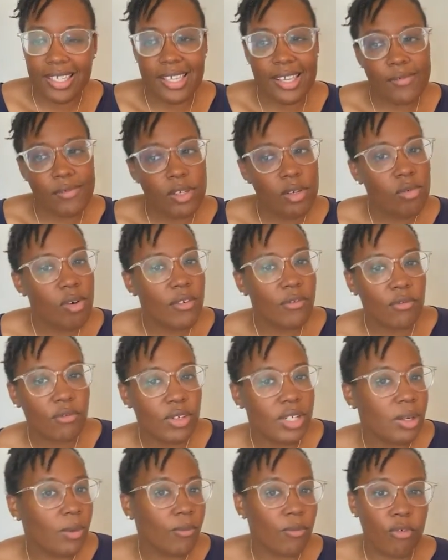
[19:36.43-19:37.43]
See, if you want
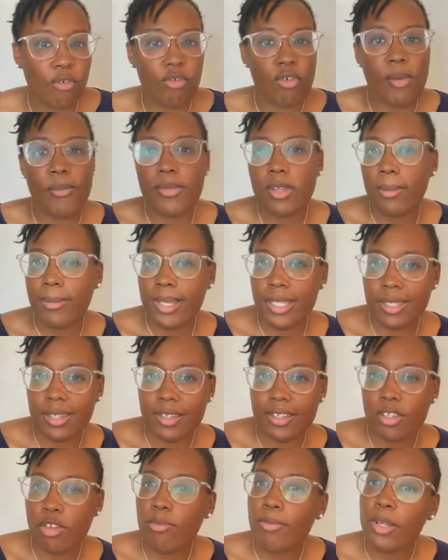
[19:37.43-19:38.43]
freedom from your
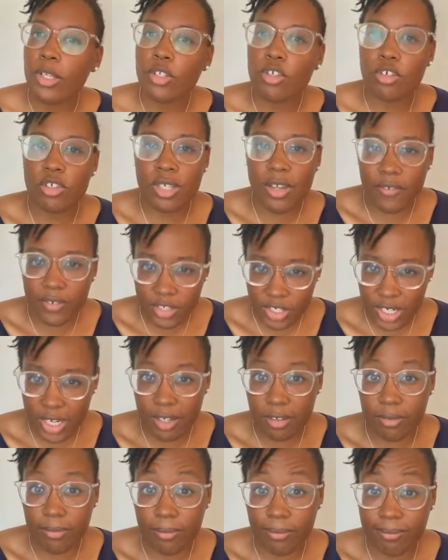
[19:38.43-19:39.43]
business, you built yourself a
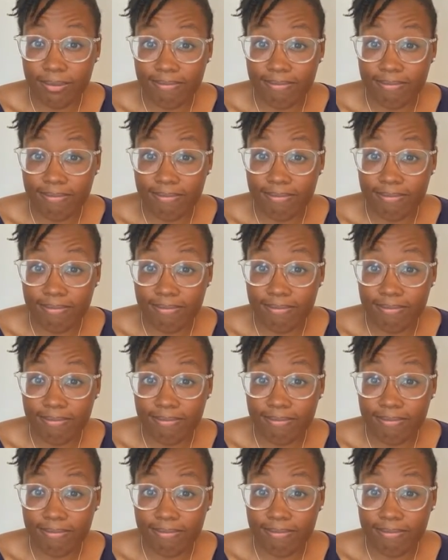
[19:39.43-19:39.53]
jail.